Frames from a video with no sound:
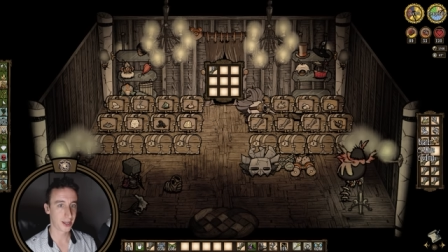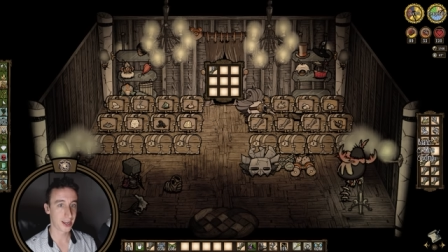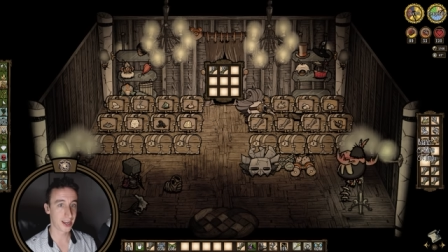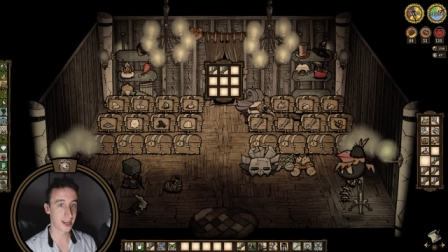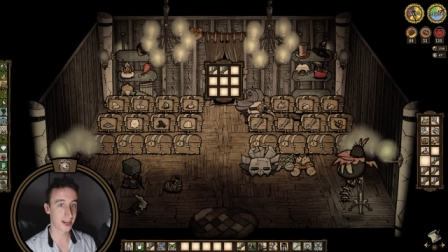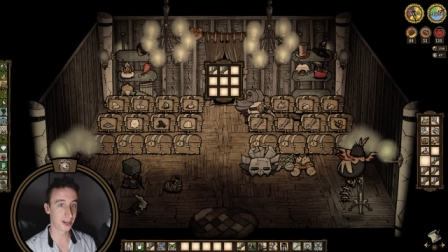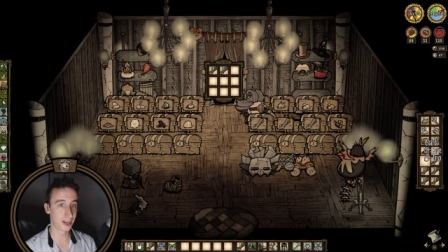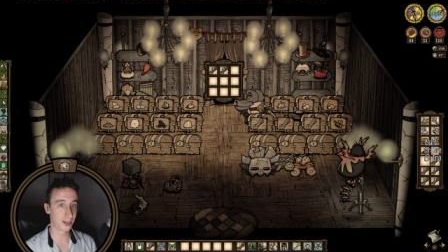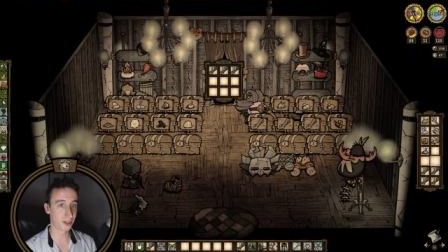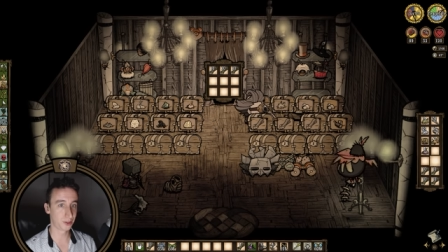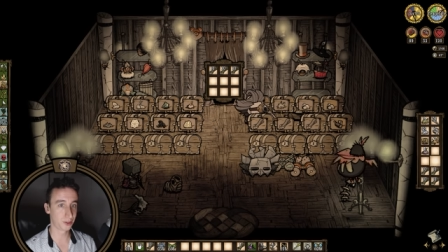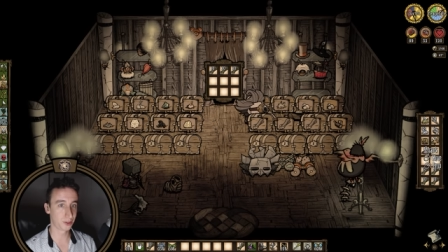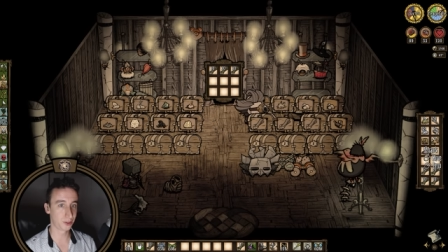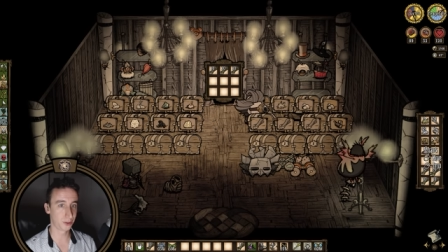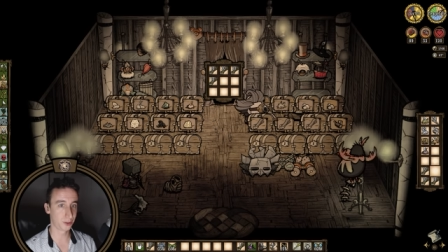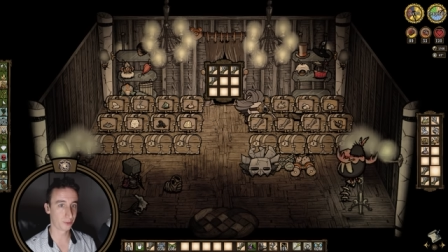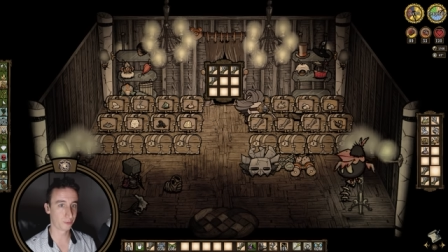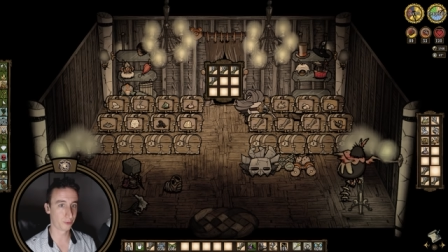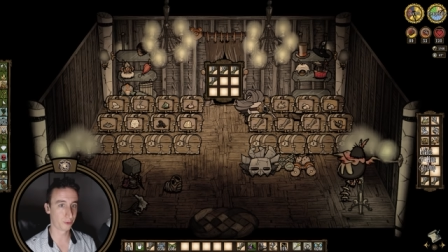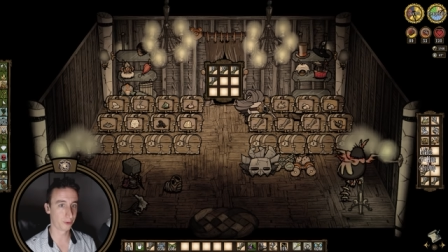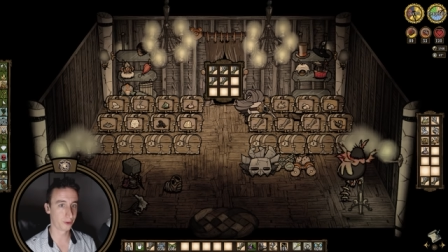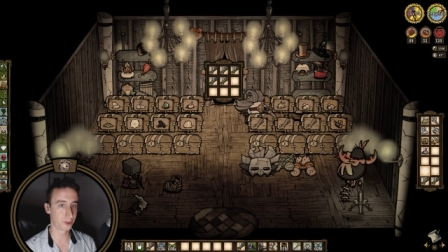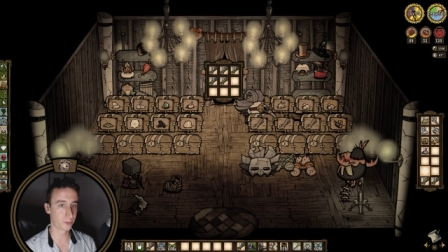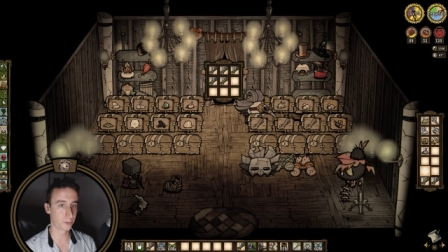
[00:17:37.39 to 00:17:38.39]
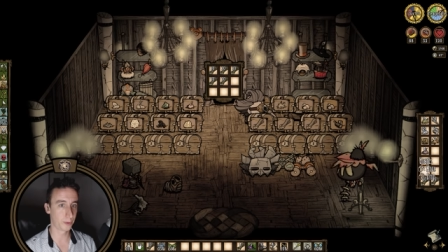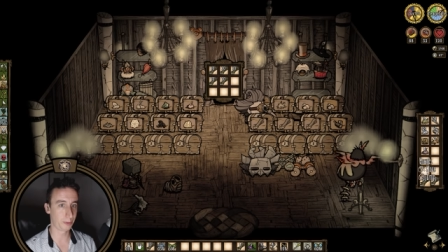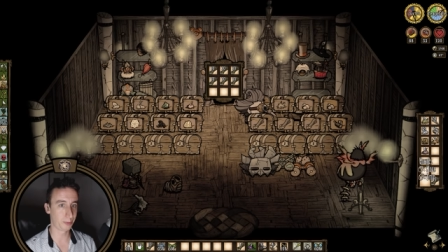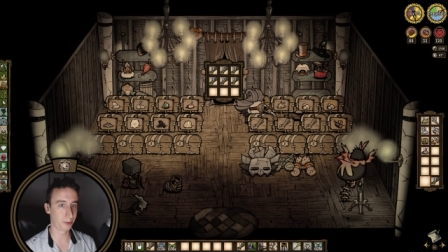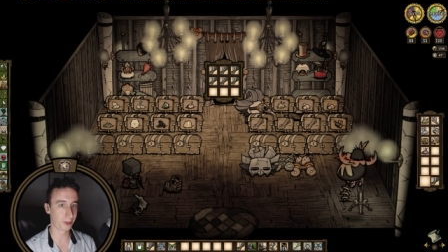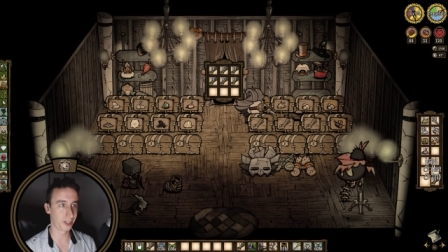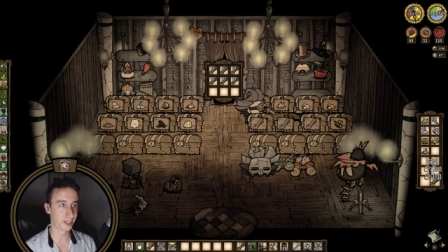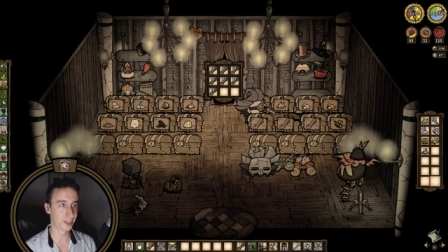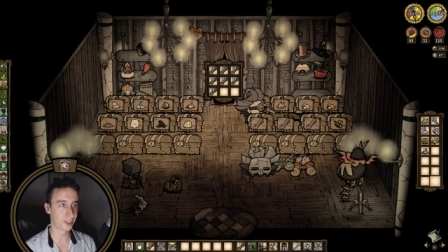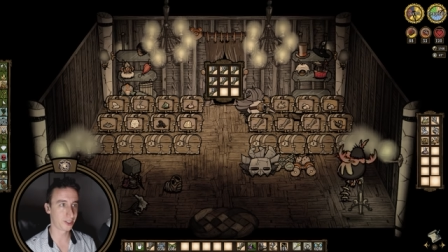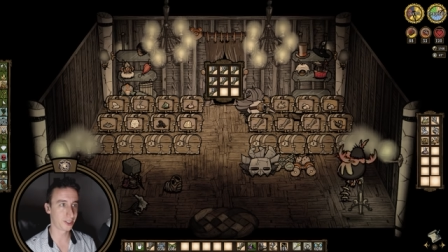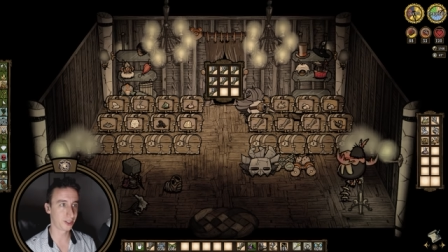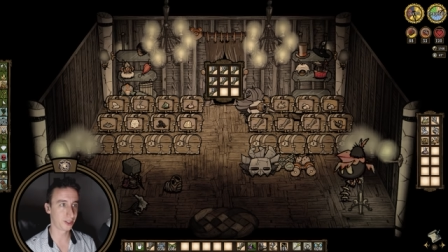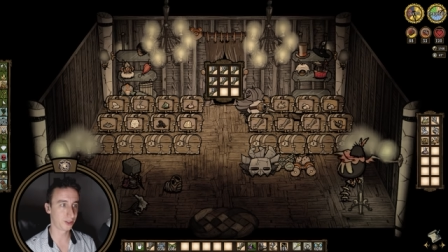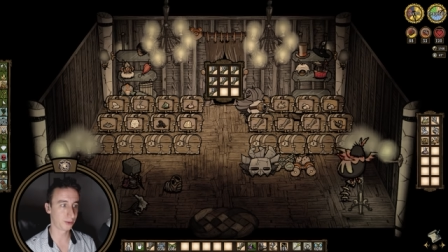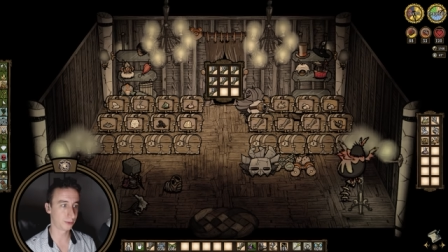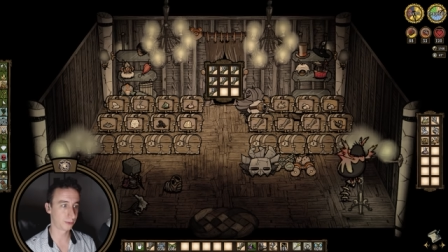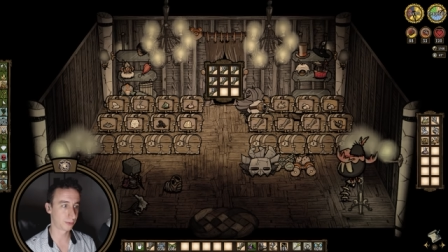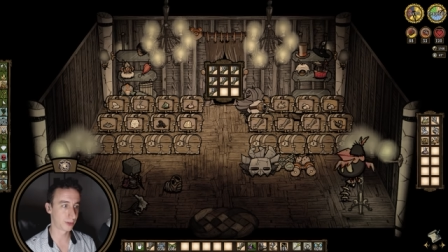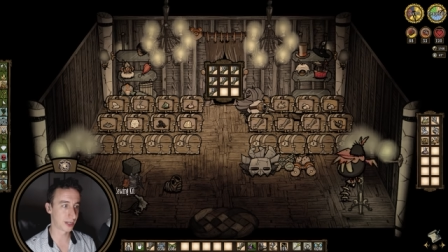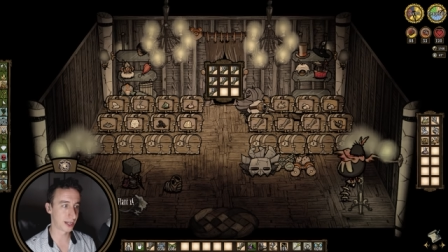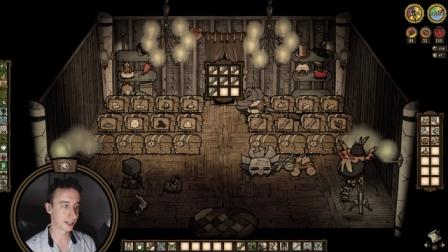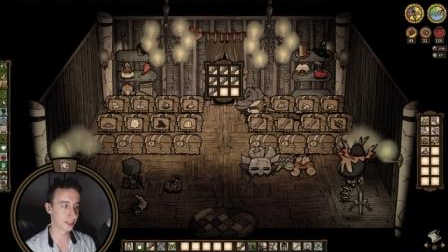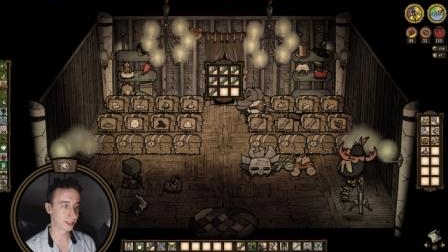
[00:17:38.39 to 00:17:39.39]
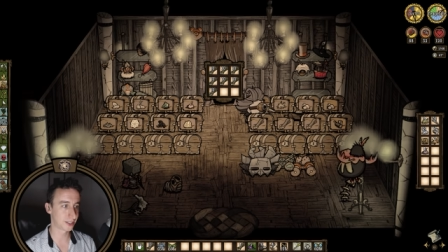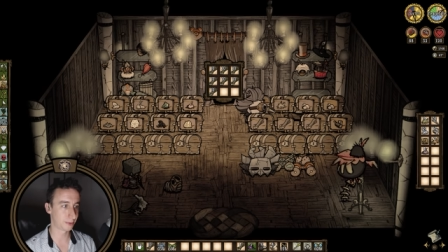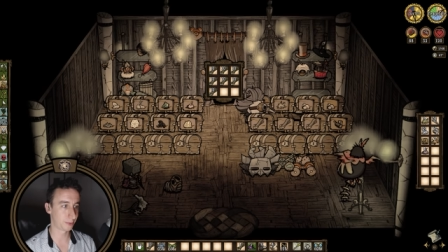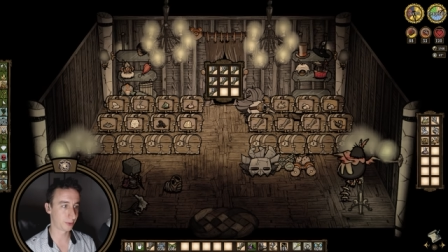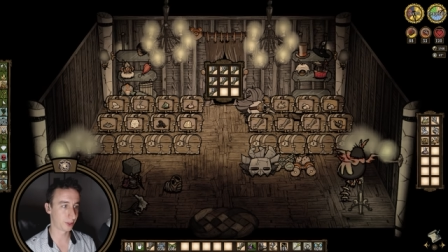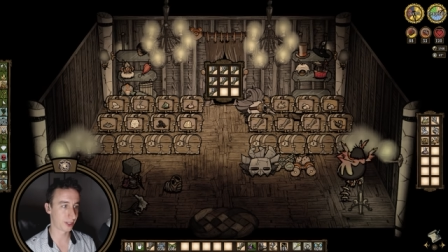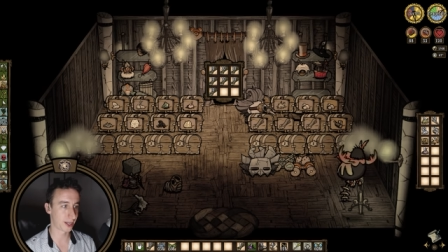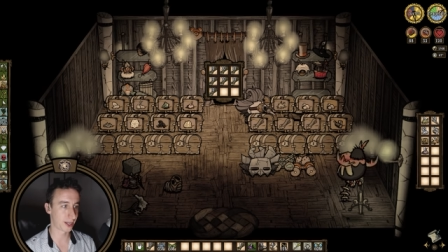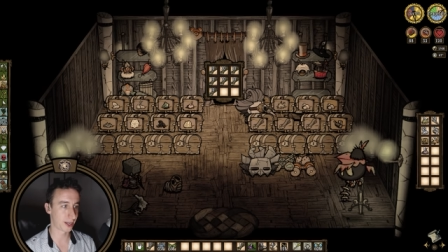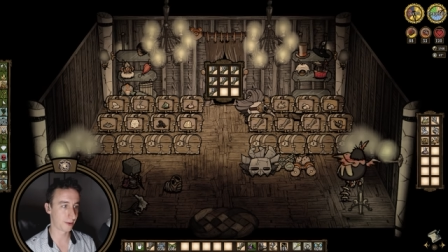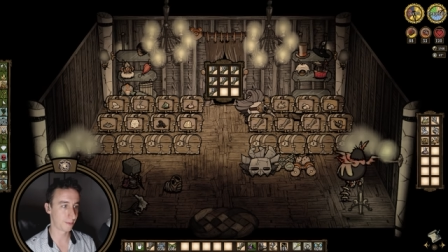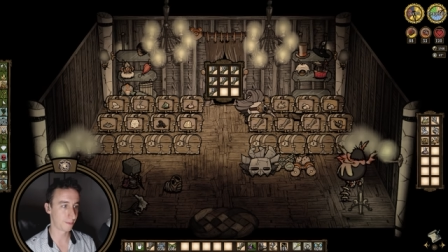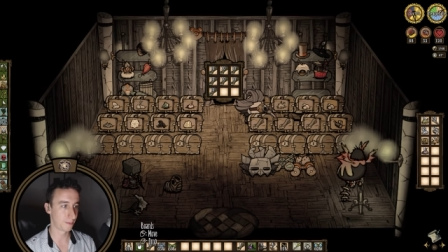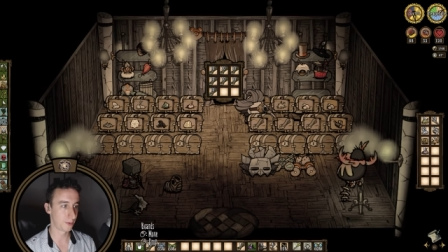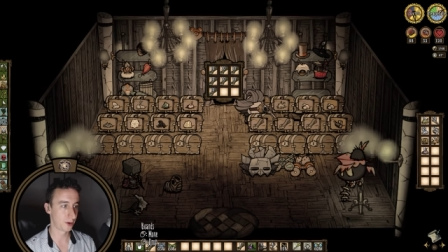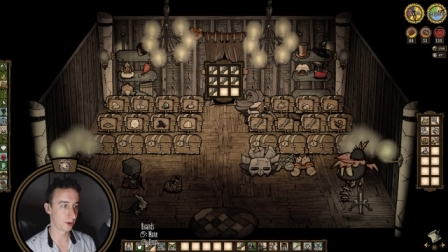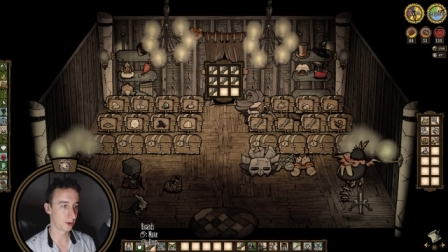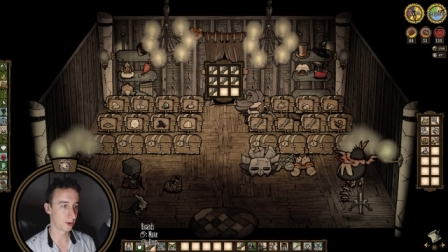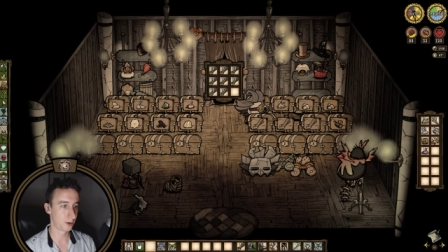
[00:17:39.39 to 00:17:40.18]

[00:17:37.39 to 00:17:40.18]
And I also look forward to replenishing the rock supply.